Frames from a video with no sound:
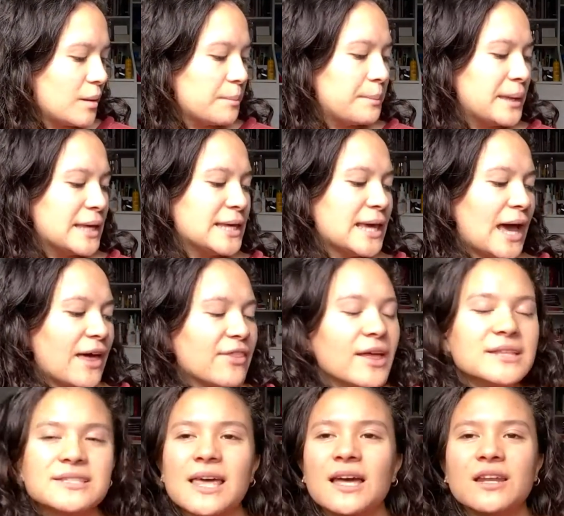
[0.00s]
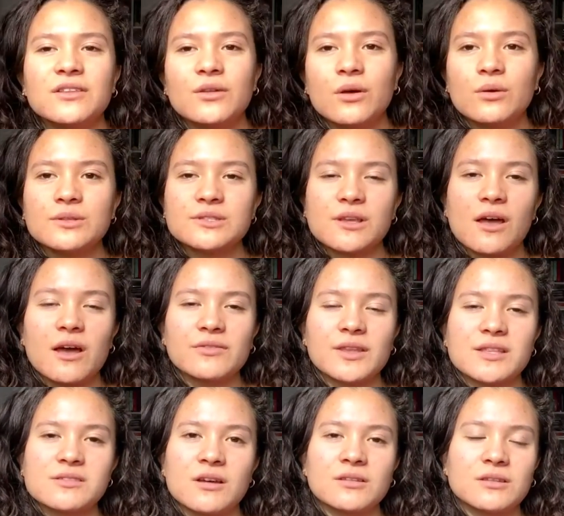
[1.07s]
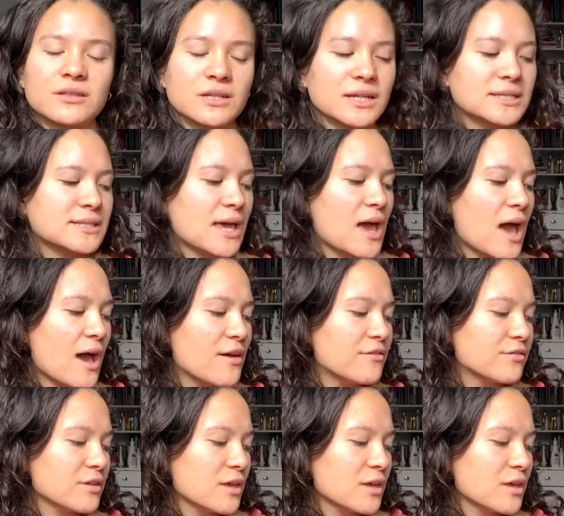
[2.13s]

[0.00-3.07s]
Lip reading: But yeah, that's kind of the whole song. That's all the lyrics I have.